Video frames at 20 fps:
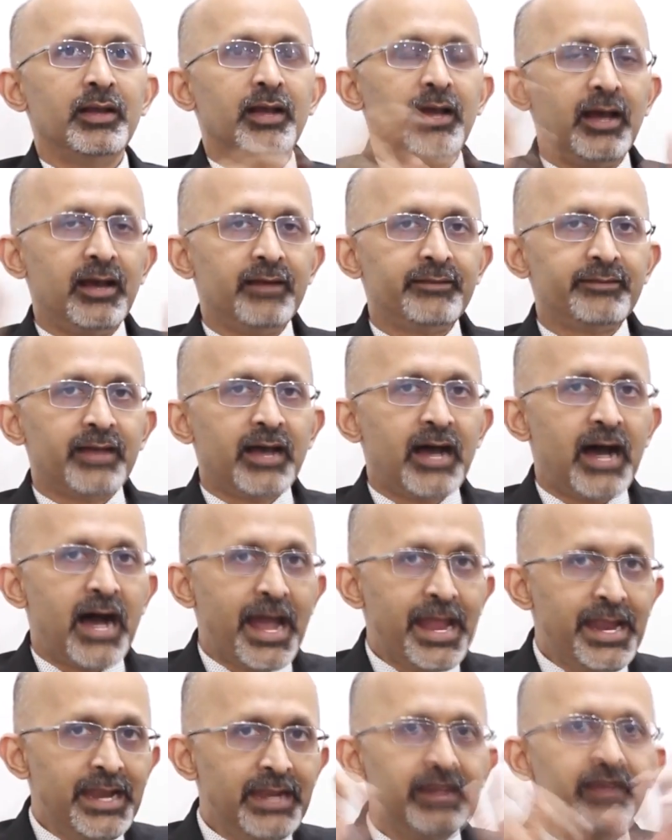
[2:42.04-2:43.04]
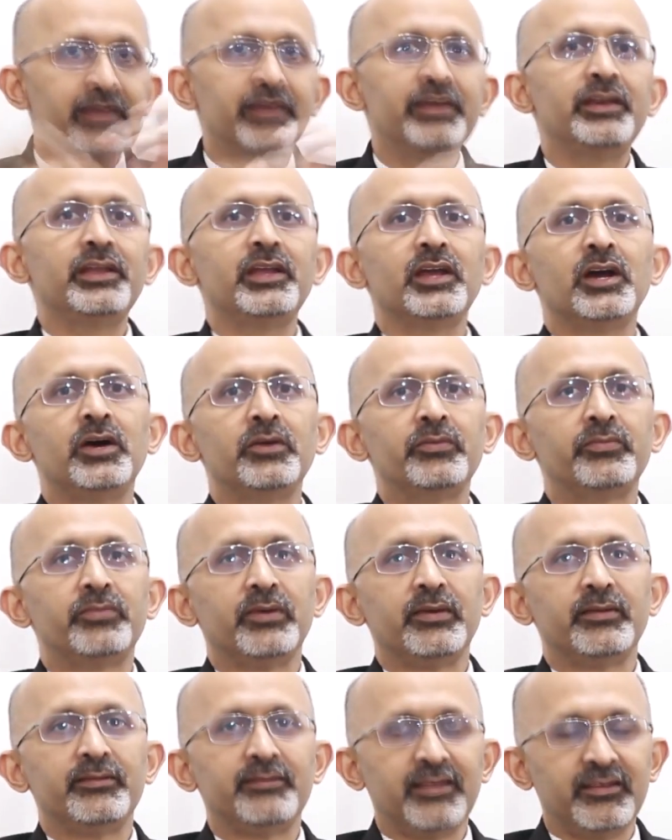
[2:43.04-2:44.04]
has a high degree of
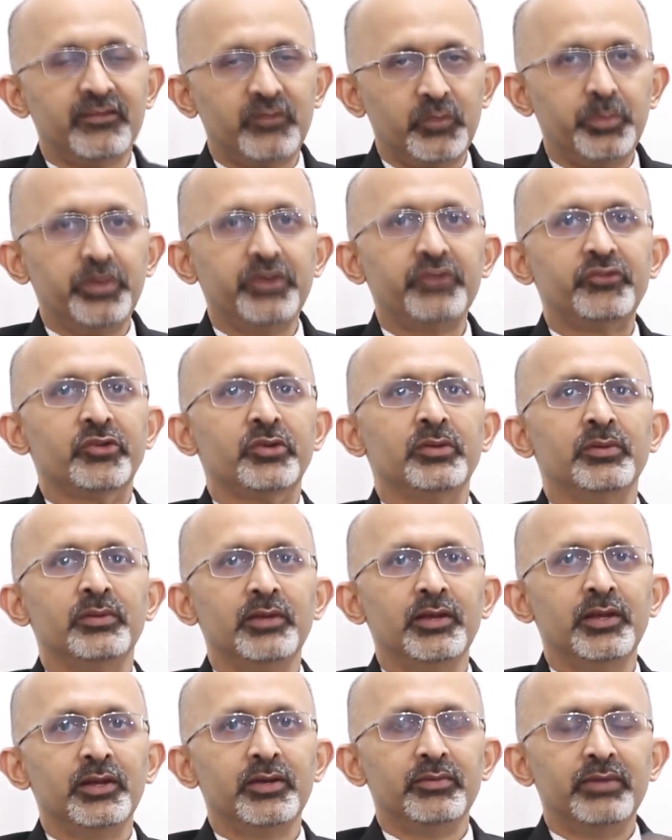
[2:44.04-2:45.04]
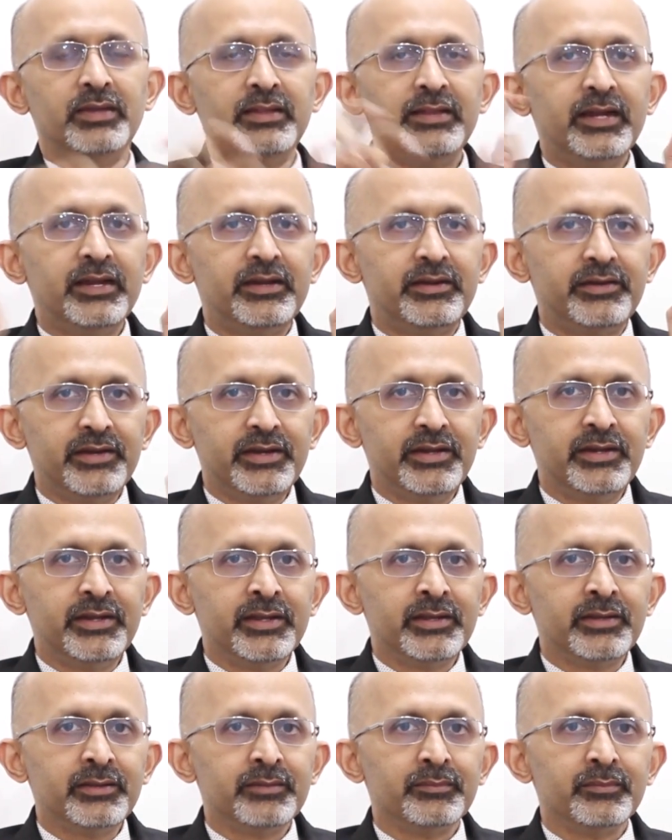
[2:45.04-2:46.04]
suspicion when they are
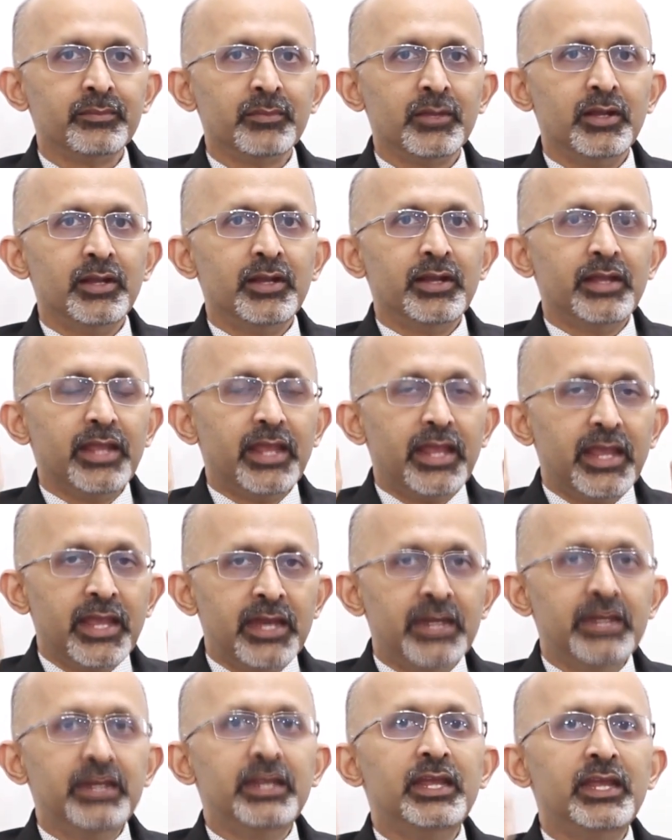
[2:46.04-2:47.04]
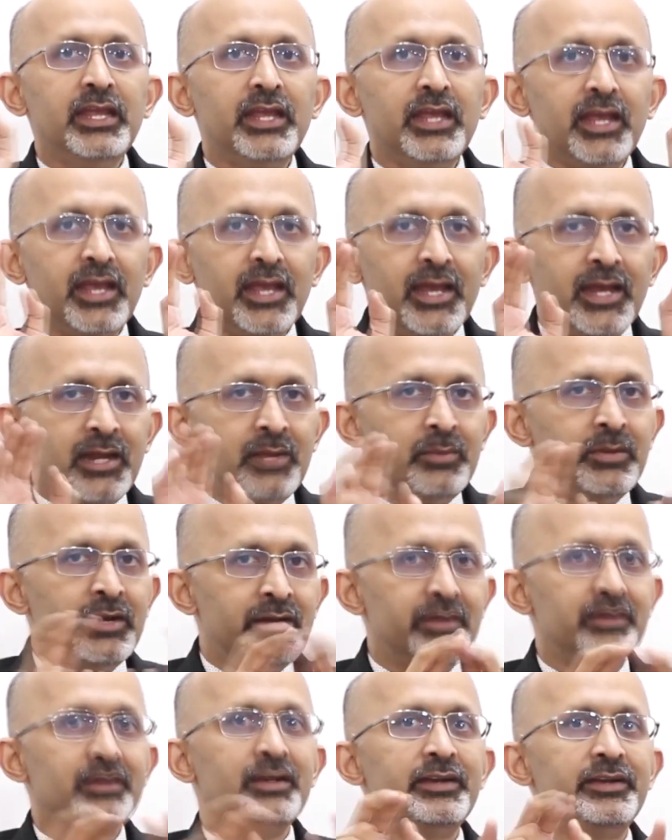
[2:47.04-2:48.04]
treating any
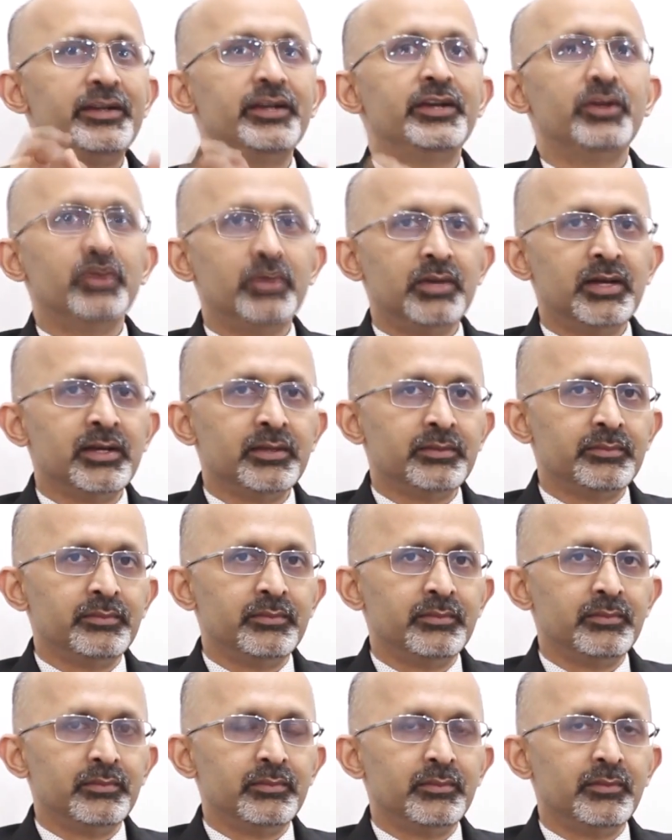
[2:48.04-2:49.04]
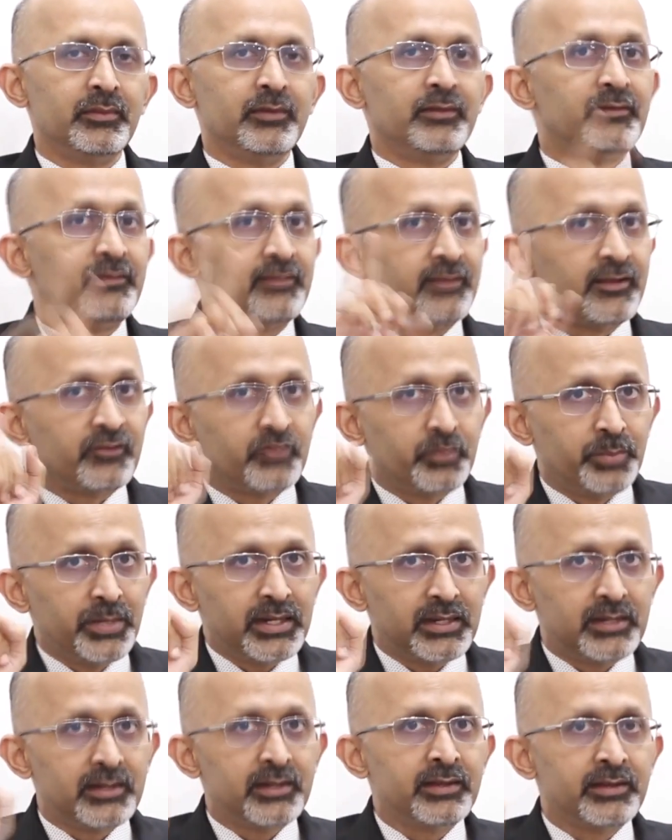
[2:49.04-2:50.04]
ailment related to lung.
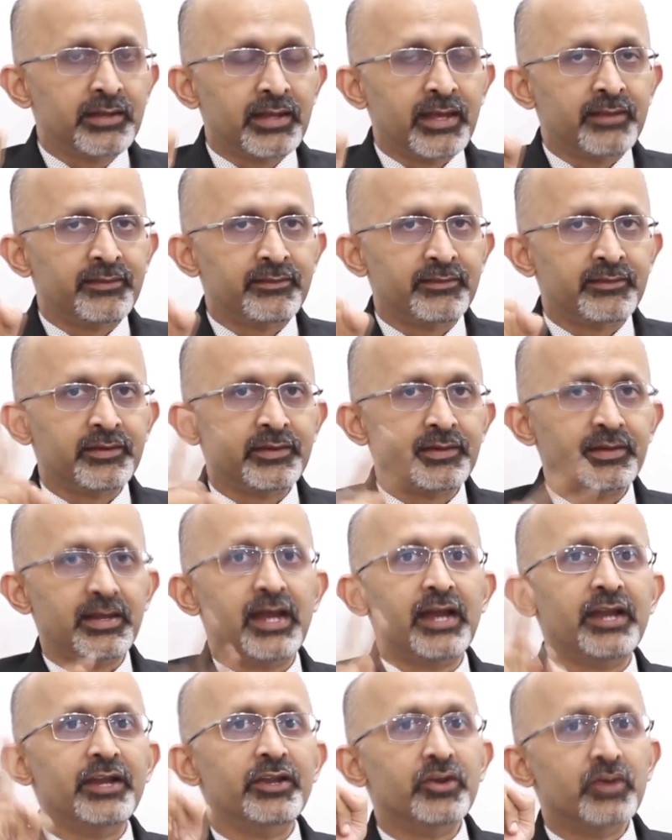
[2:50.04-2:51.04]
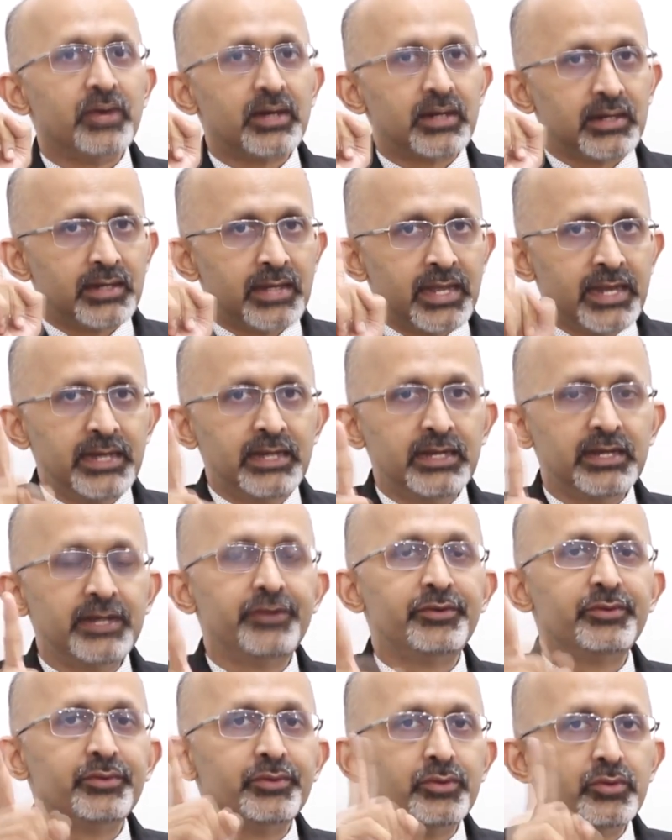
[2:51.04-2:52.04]
Suspect lung cancer and you are likely
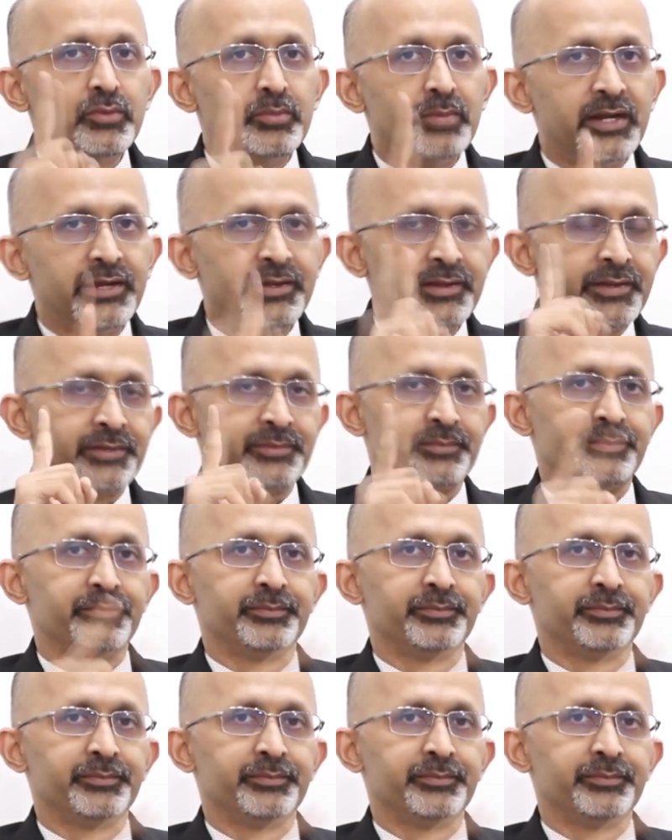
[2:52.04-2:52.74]
to do better.